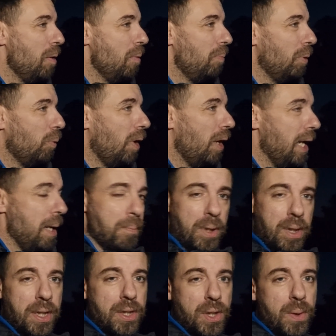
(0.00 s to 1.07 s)
But what I am
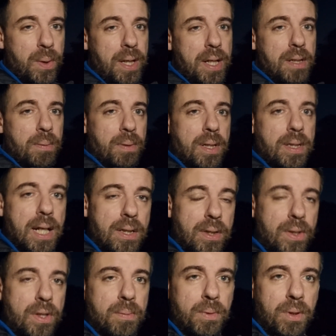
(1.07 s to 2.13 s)
going to do is I'm going to start
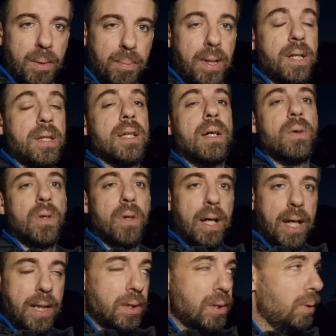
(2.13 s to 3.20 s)
doing some light painting. Now I've got a
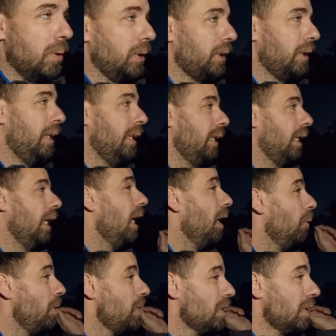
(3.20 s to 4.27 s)
head torch,
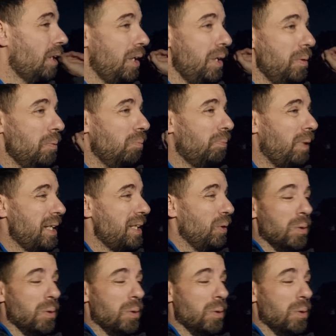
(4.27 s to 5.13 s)
so basically